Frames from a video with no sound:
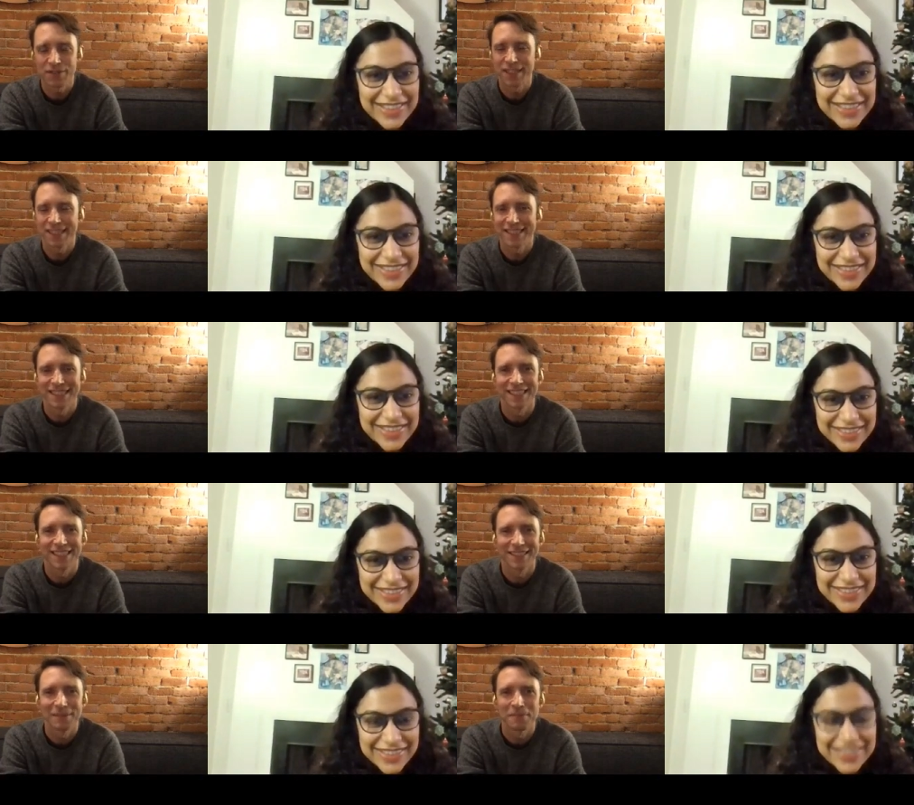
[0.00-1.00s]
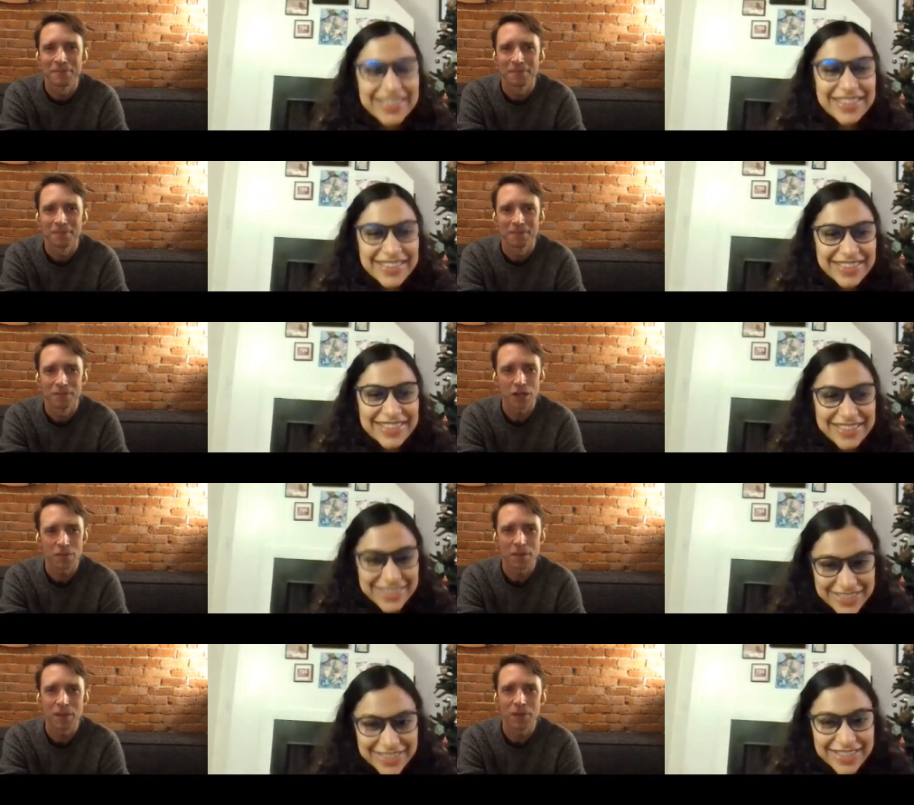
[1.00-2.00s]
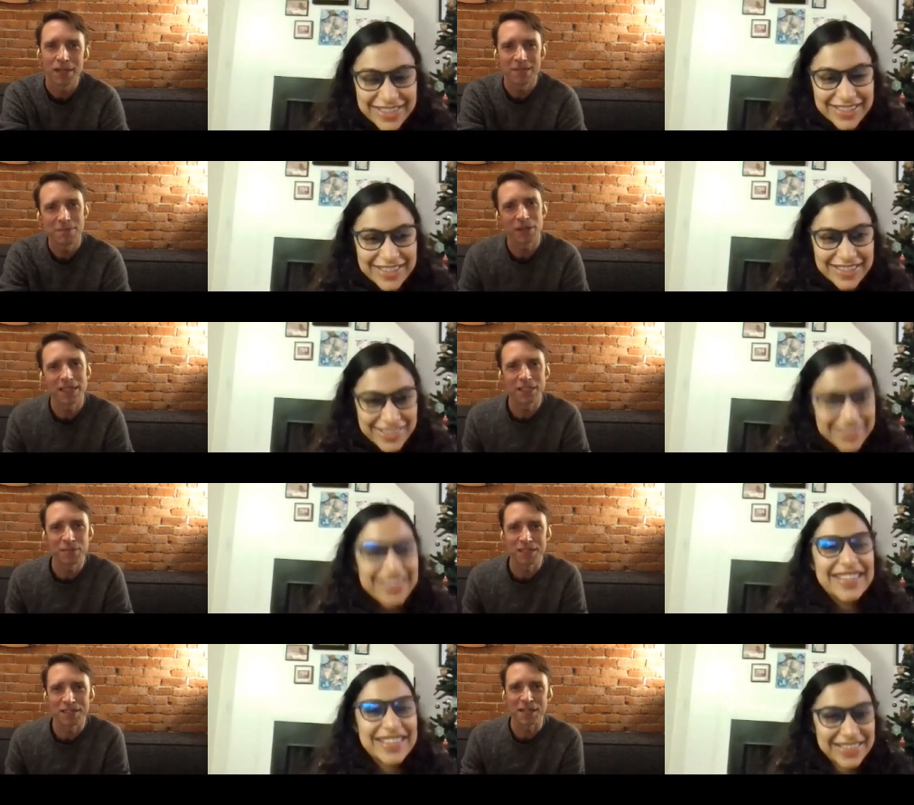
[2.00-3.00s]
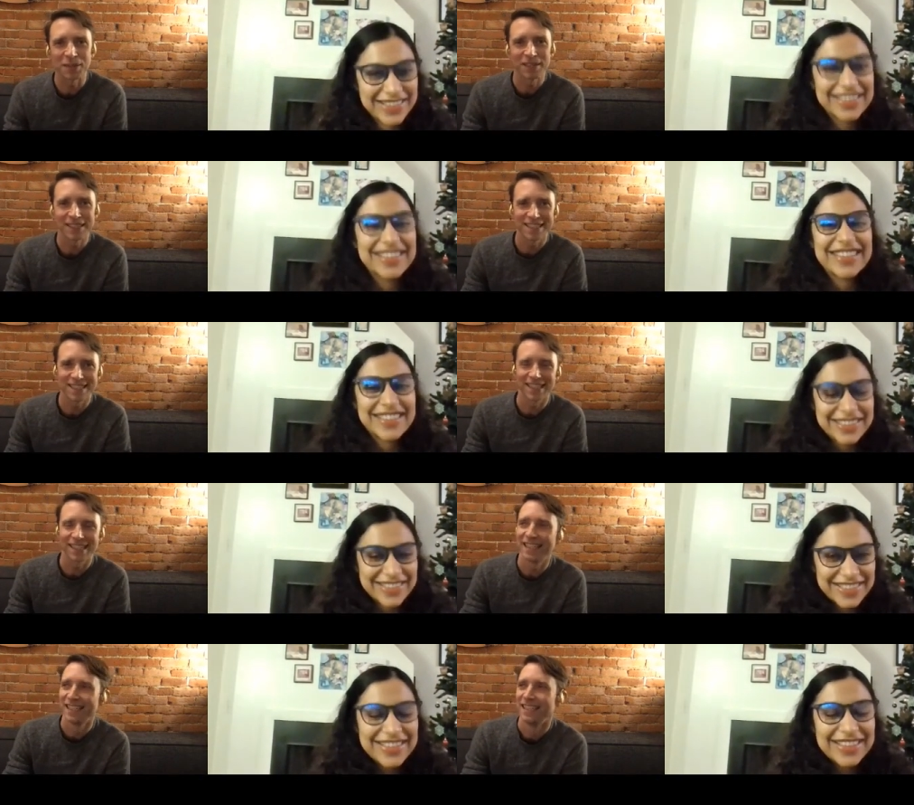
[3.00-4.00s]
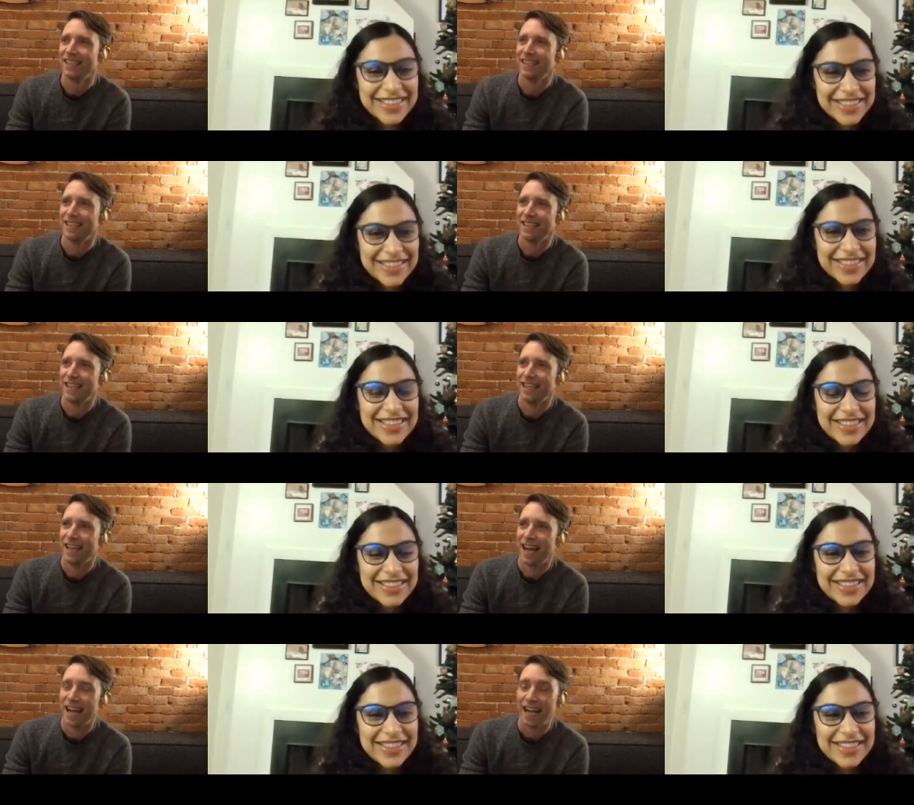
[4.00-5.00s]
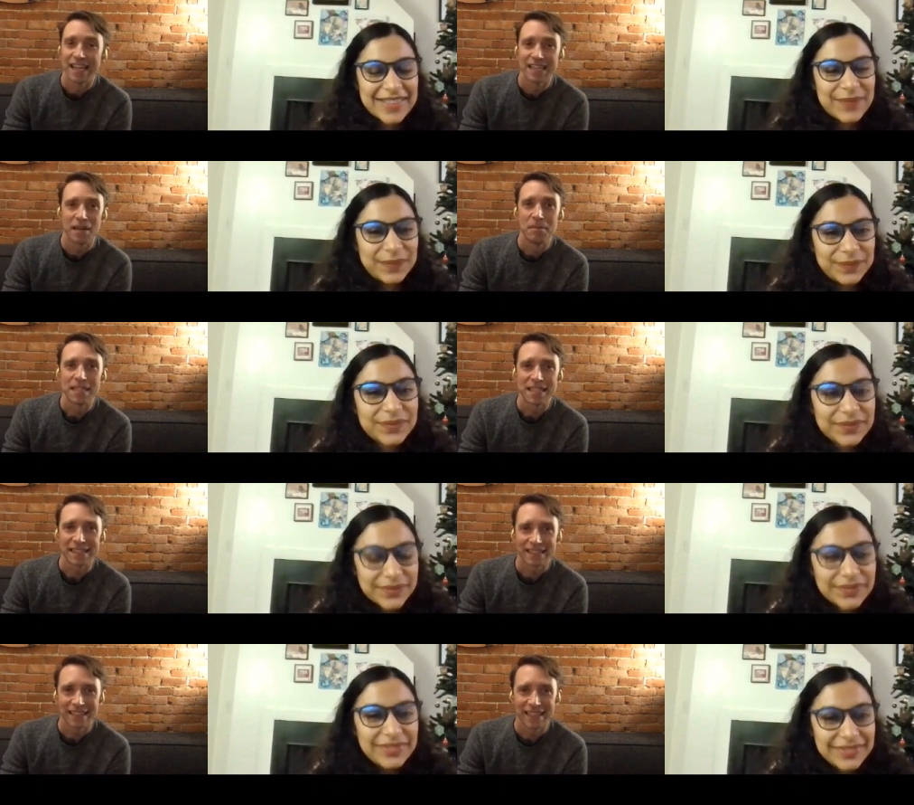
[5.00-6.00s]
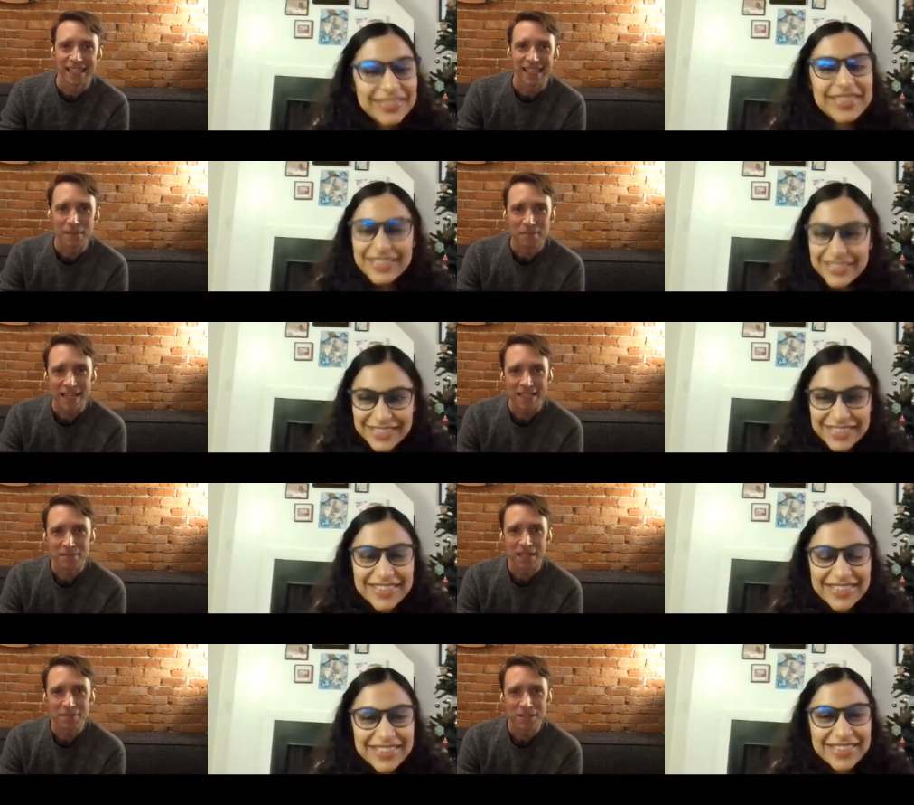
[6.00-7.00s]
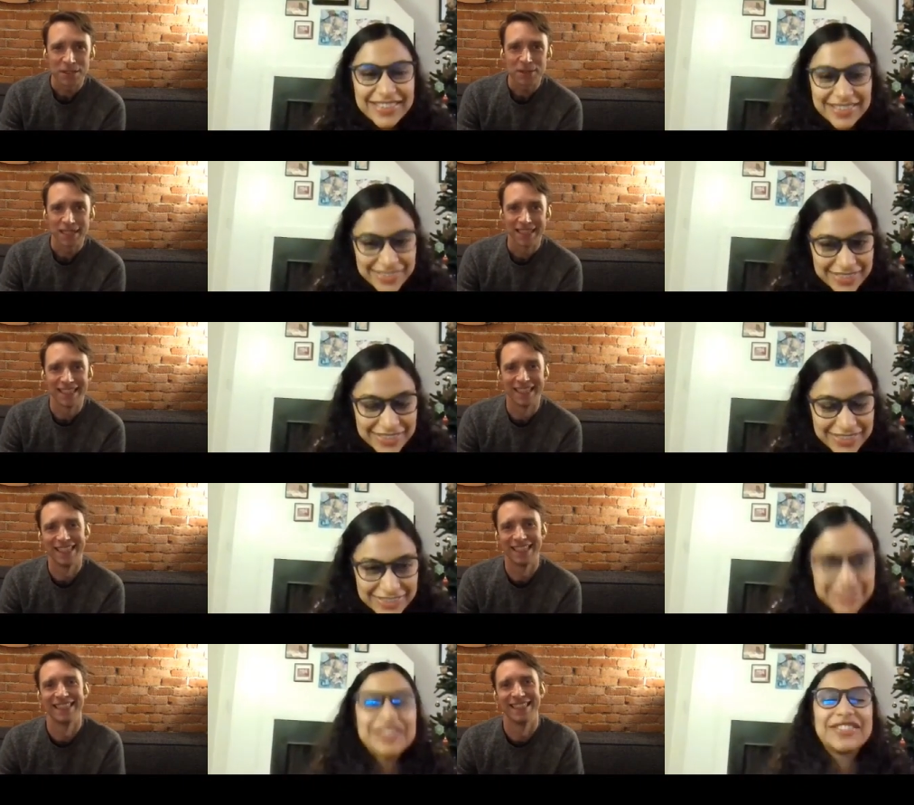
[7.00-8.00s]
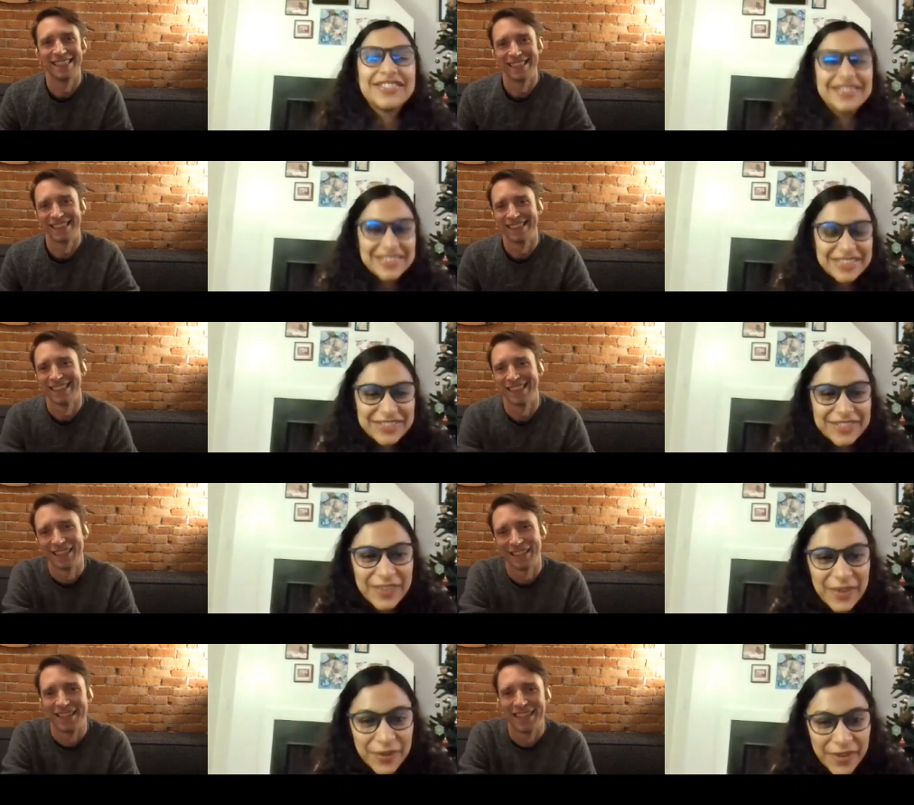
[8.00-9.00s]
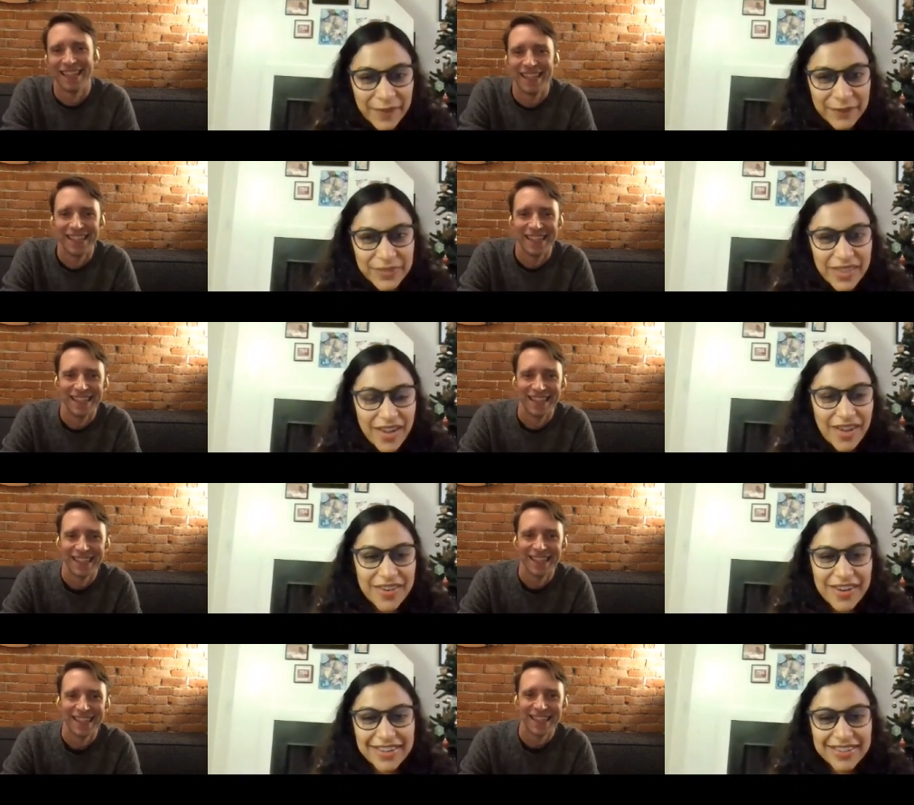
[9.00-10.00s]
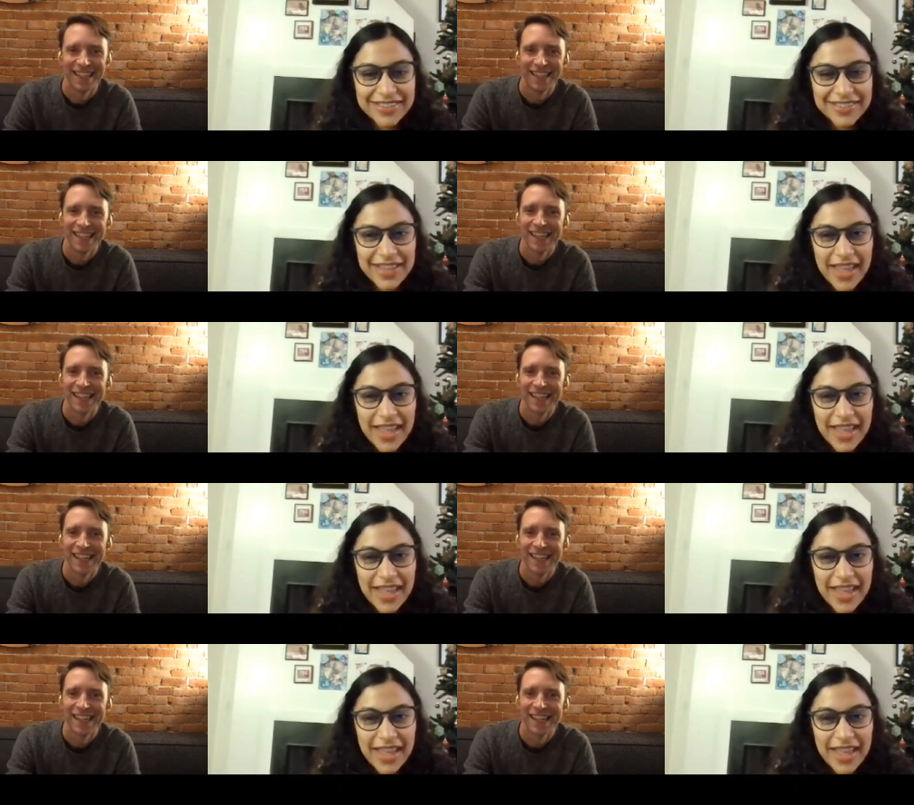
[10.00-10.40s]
Speaker 1: fun to talk about my work and about Egypt in general. It's like, I, I miss it. I need to get back sometime soon. Soon, soon.
Speaker 2: Okay, all righty.